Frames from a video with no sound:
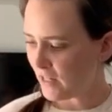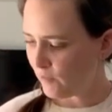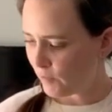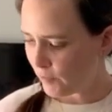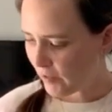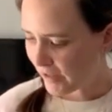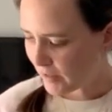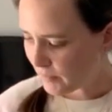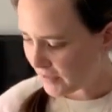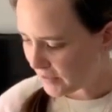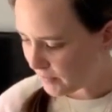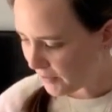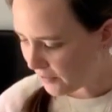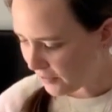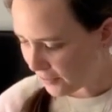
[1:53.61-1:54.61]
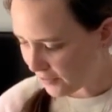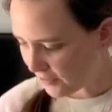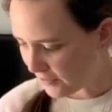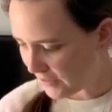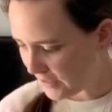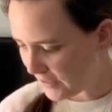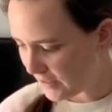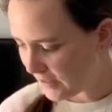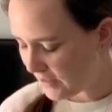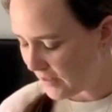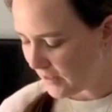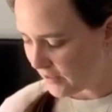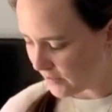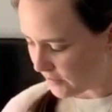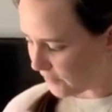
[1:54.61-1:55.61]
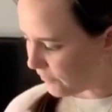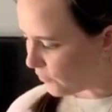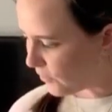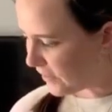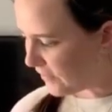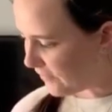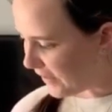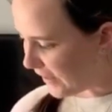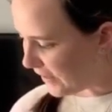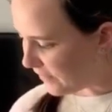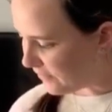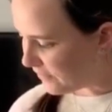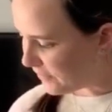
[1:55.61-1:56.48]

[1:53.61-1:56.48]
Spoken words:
We recommend about 35